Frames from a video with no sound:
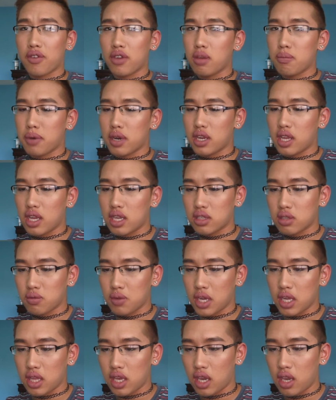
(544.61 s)
you put it. It's
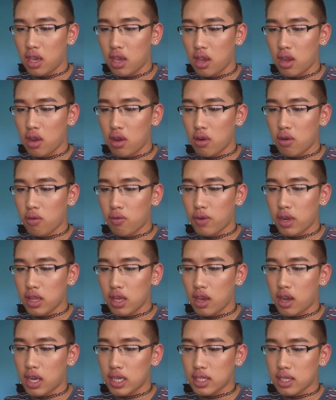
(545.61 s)
really,
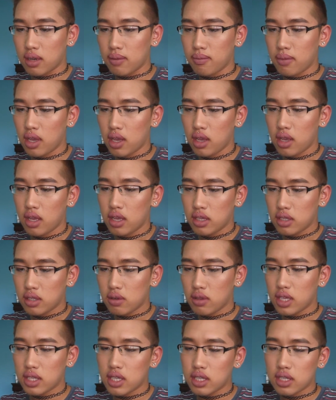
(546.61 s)
really awesome. So
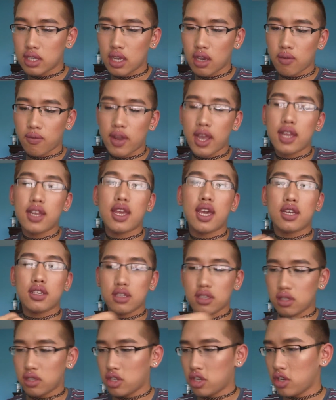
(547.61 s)
this is it right
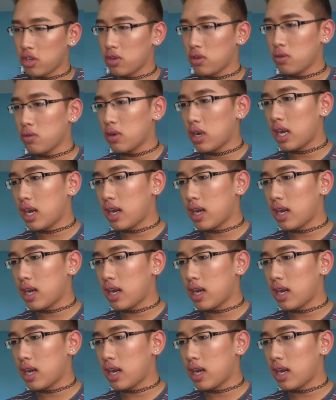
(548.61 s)
next to,